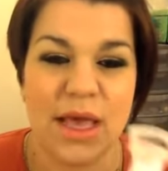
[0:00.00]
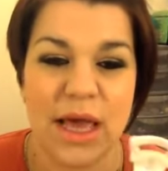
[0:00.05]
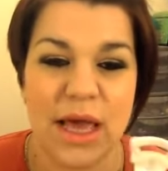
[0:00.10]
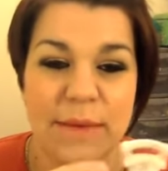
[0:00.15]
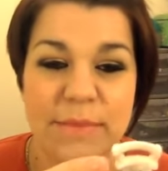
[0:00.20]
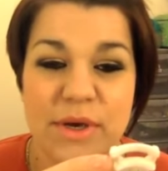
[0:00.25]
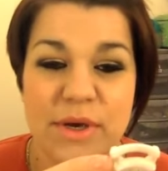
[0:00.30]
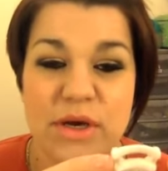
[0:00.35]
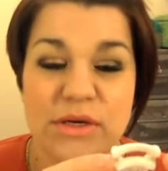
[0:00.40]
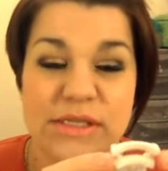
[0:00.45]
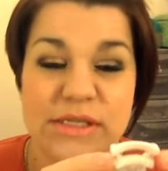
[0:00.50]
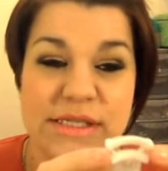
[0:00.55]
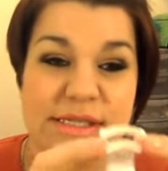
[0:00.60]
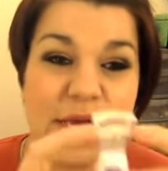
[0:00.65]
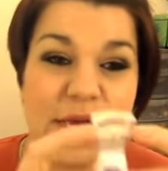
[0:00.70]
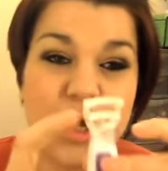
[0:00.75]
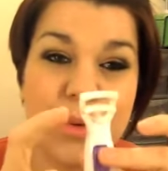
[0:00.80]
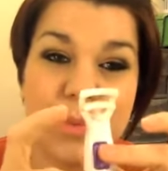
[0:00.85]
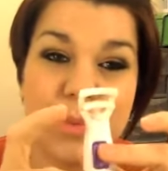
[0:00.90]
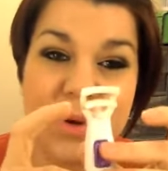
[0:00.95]
and because it's
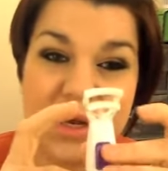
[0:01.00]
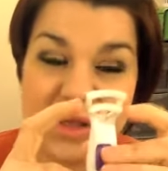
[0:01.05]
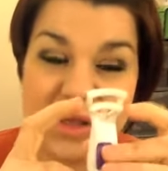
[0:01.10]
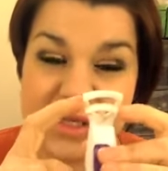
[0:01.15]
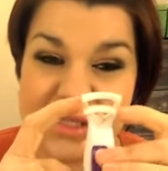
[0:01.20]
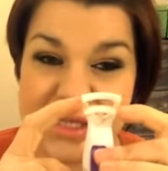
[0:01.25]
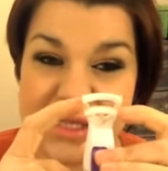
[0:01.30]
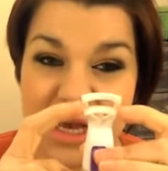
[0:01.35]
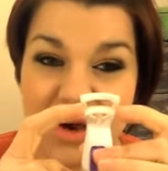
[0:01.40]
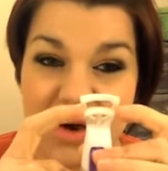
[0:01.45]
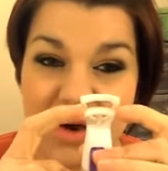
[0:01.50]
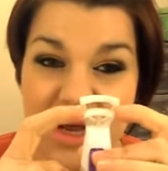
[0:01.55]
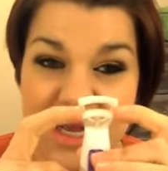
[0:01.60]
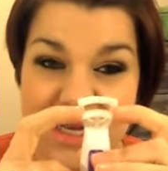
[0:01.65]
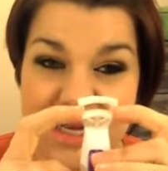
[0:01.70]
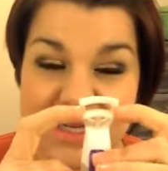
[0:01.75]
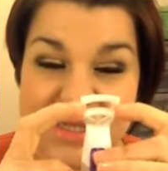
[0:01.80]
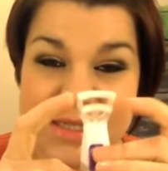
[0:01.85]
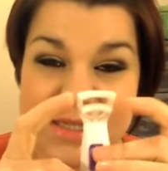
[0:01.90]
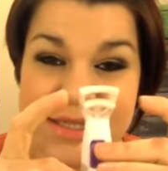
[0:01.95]
open at the
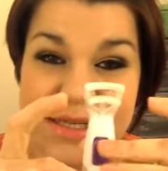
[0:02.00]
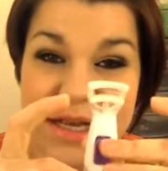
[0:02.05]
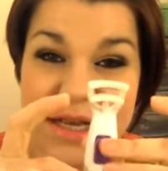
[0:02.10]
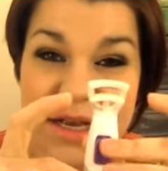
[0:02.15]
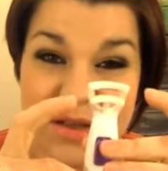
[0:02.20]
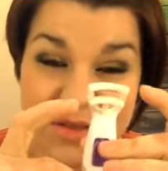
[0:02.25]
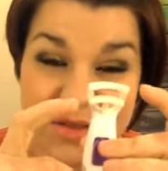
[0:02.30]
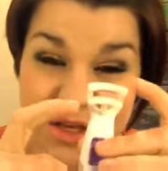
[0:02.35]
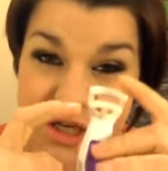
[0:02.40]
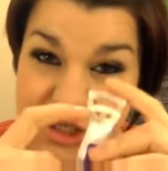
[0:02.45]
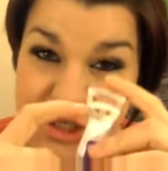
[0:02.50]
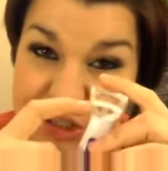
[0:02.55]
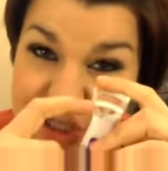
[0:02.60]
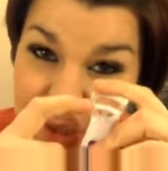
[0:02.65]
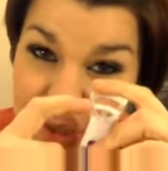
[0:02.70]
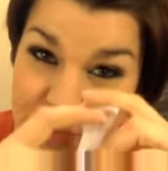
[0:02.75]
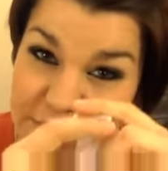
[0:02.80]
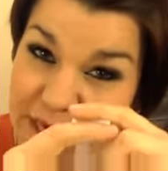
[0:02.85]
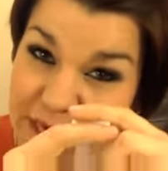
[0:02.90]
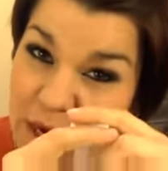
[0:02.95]
sides, then you
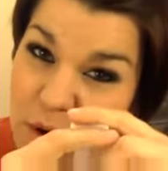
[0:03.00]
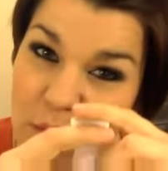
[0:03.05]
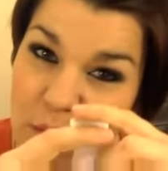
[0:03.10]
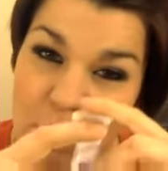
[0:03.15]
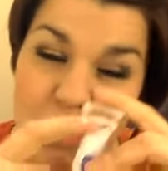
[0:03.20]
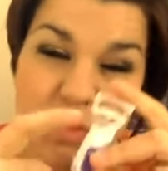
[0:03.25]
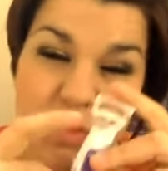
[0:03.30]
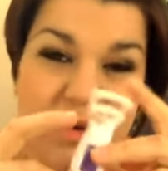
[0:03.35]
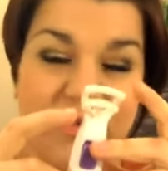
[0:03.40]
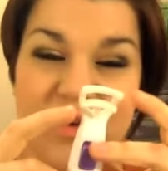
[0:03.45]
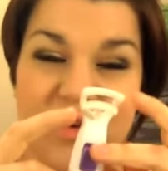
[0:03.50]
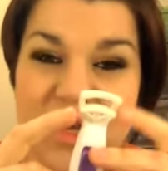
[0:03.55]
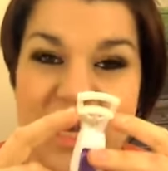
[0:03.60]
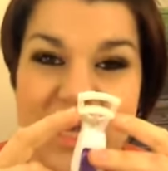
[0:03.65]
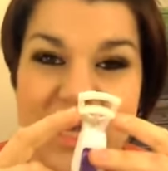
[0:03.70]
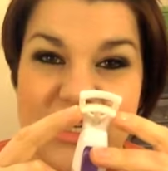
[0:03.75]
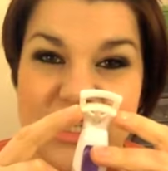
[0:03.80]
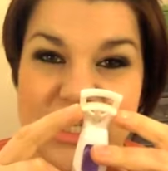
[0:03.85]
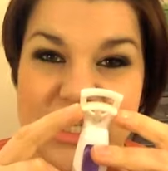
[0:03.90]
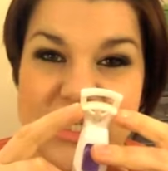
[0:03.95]
don't get all of your
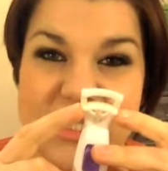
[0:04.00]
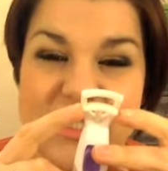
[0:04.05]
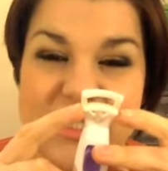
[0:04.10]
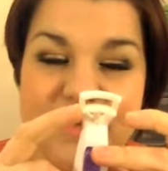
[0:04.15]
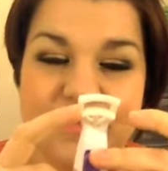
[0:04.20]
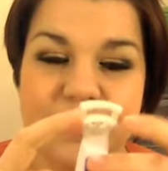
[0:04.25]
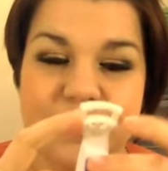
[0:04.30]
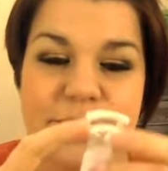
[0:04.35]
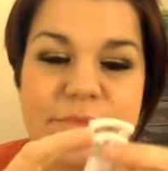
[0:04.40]
lashes.